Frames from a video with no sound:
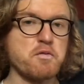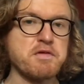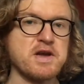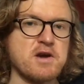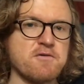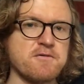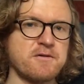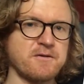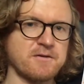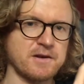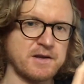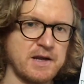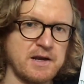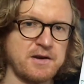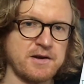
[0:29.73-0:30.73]
we go into the
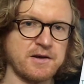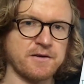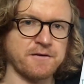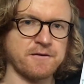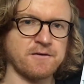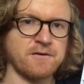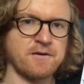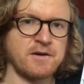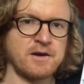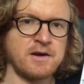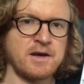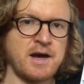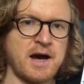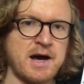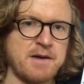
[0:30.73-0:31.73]
details,
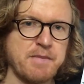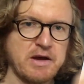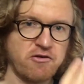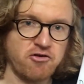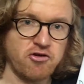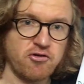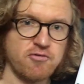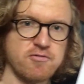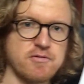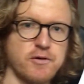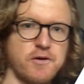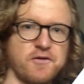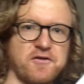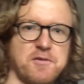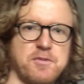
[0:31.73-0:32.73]
I'll make sure
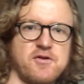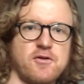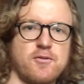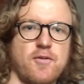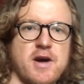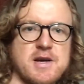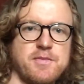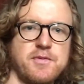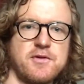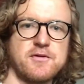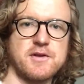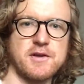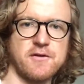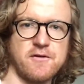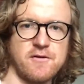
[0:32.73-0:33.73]
to subscribe to
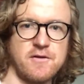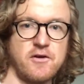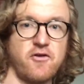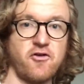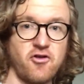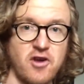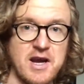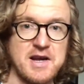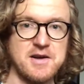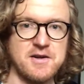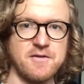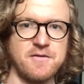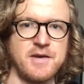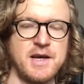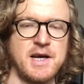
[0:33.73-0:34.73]
this
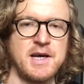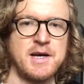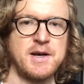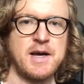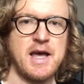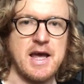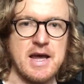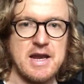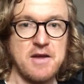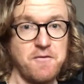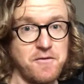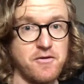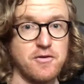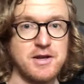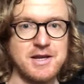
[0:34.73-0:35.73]
channel. And
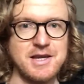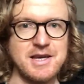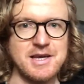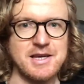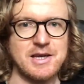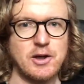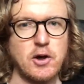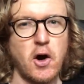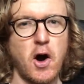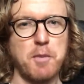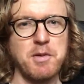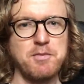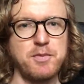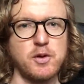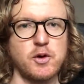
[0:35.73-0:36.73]
if you did,
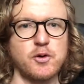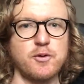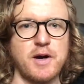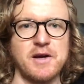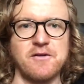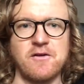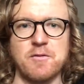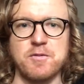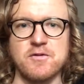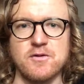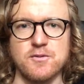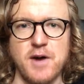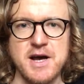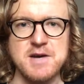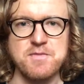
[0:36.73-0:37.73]
comment below I
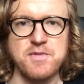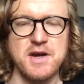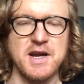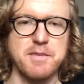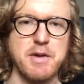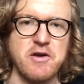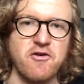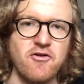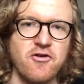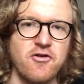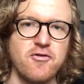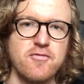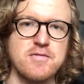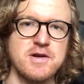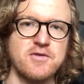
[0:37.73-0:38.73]
subscribed, and I'll make
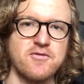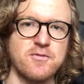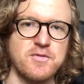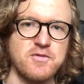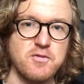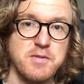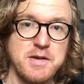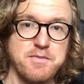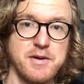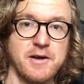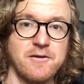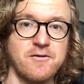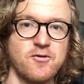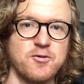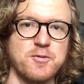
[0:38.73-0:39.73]
sure to do my
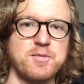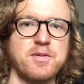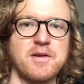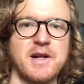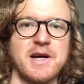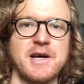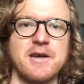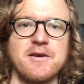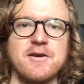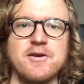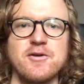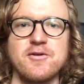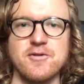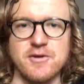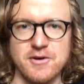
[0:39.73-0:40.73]
best to reply
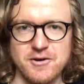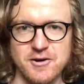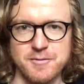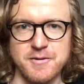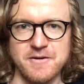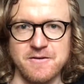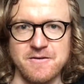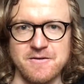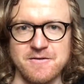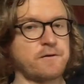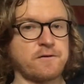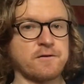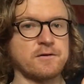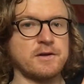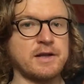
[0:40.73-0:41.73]
to your comment.
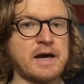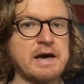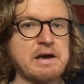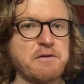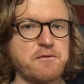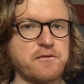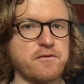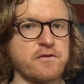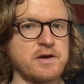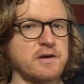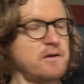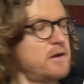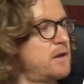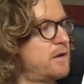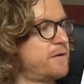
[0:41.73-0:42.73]
So life
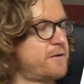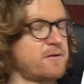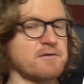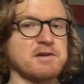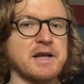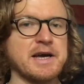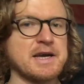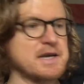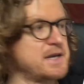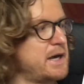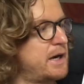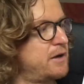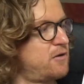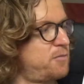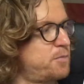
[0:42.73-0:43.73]
is like an
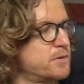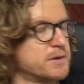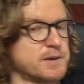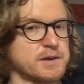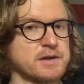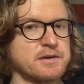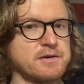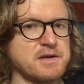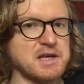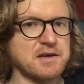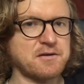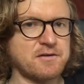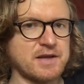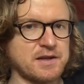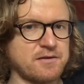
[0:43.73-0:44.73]
iceberg.
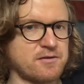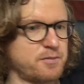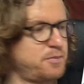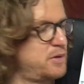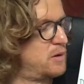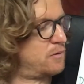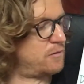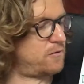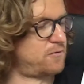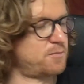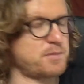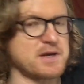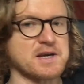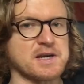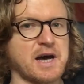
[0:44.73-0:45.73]
Yes, that's supposed to
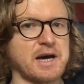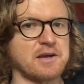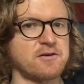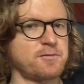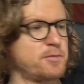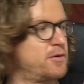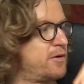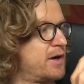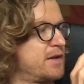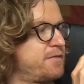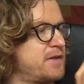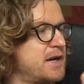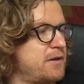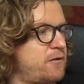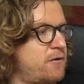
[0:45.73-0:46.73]
be an iceberg, and
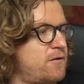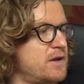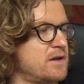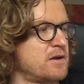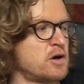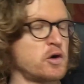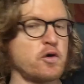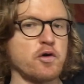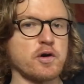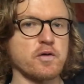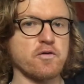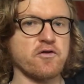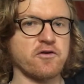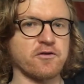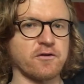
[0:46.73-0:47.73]
that's the
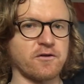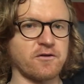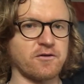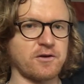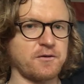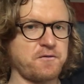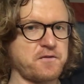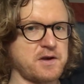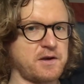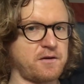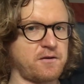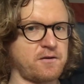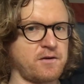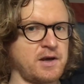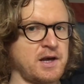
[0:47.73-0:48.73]
ocean
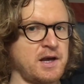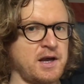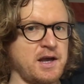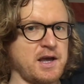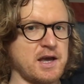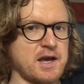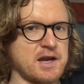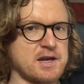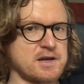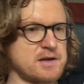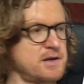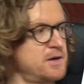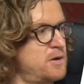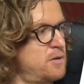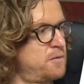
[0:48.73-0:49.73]
surface. And
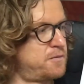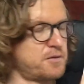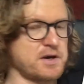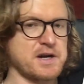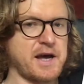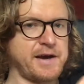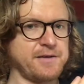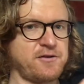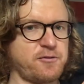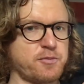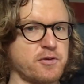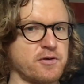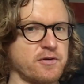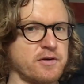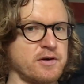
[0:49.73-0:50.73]
for an
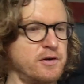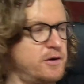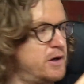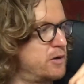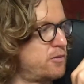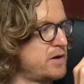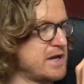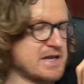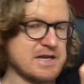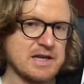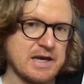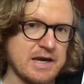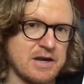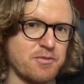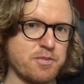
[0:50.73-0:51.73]
iceberg, only
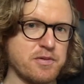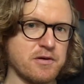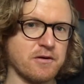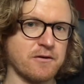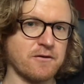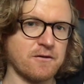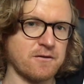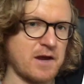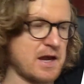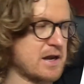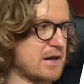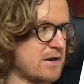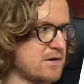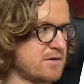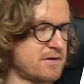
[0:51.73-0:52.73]
10%
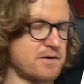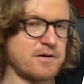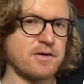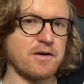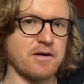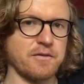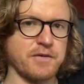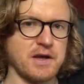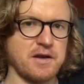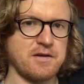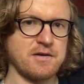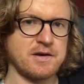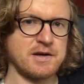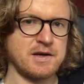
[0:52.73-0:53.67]
of it